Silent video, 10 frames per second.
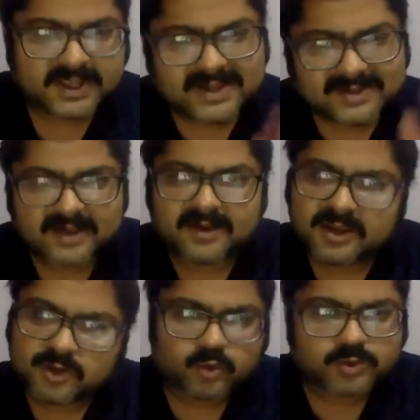and tender
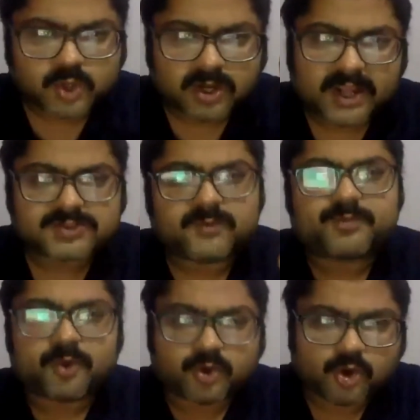includes all kinds of
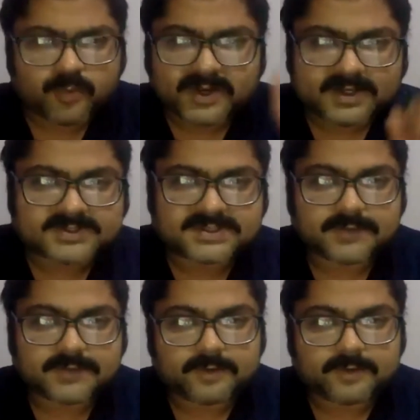procurement, etc.